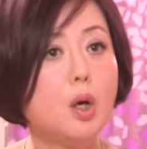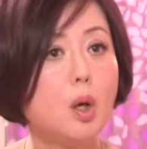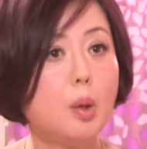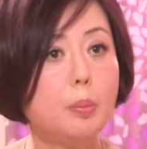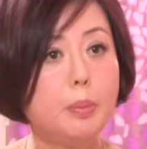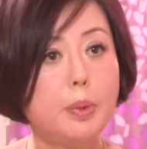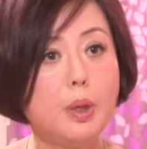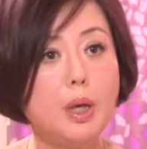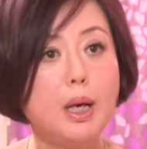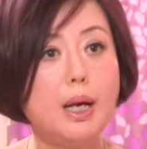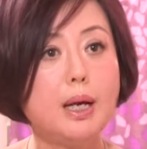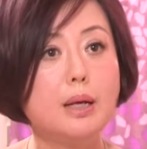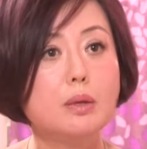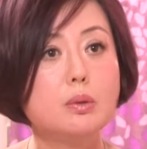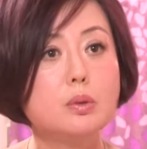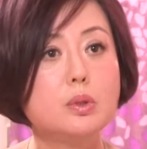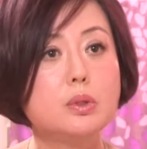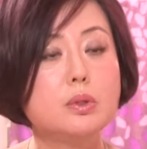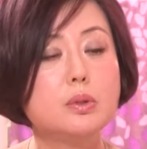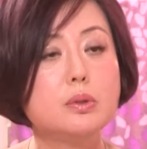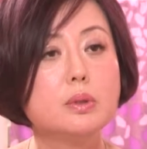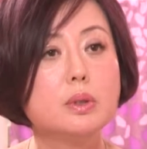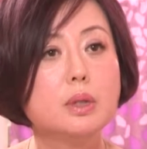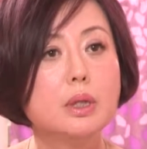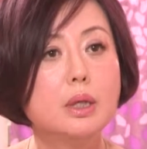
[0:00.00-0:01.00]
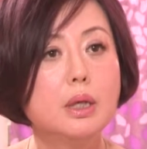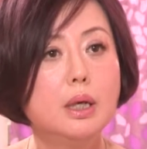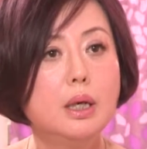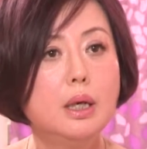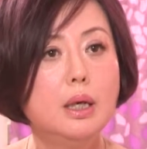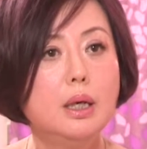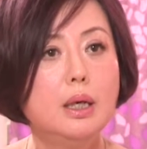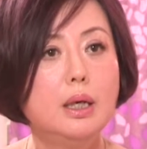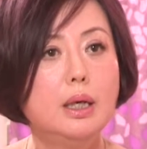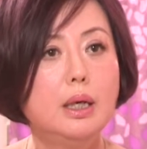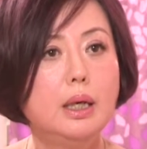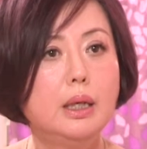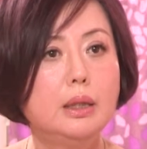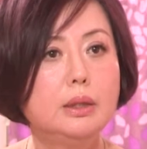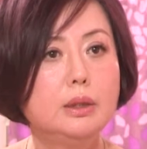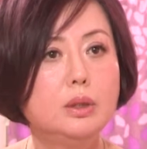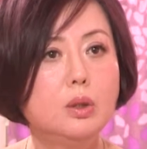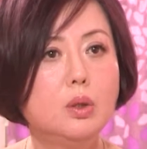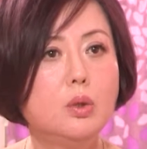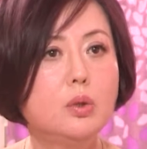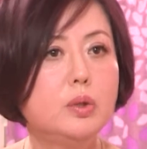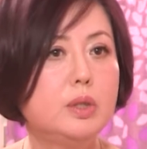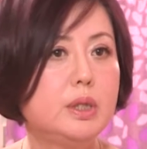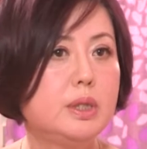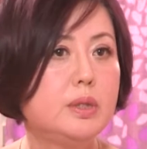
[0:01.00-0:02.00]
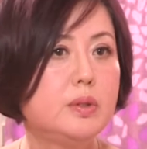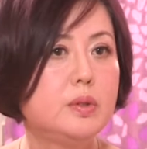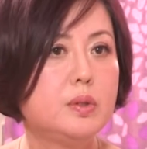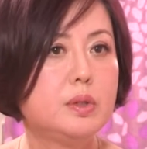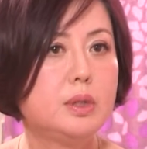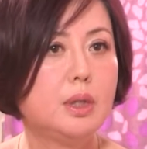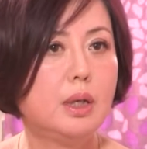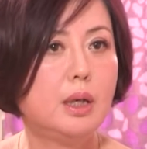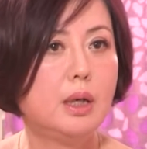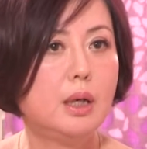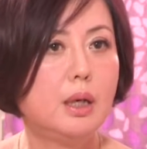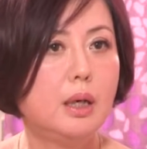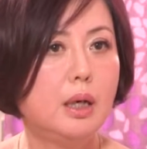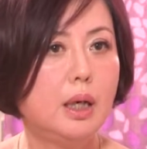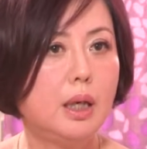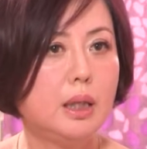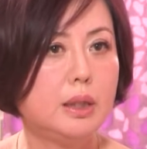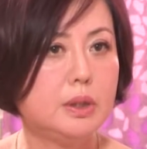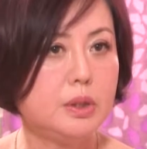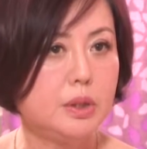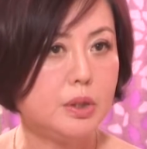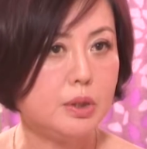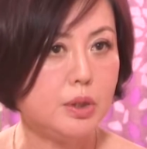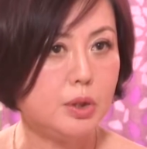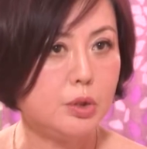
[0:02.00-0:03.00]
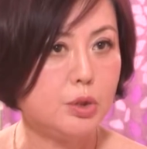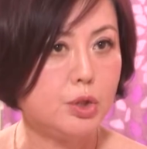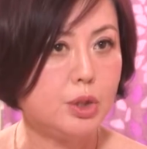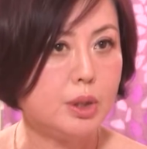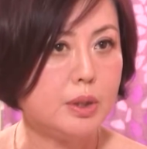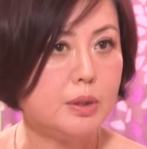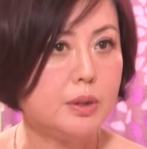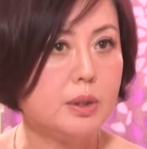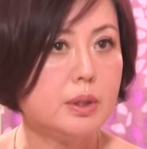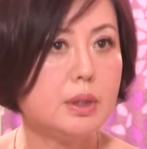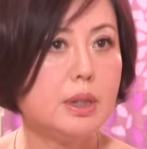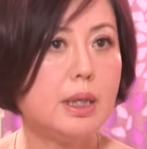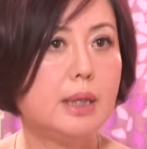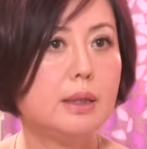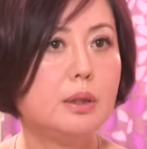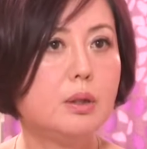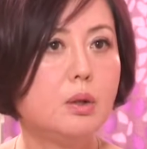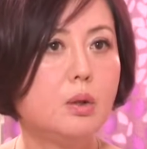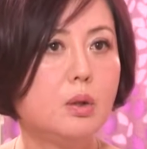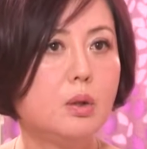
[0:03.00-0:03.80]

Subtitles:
Opera House and all these institutions and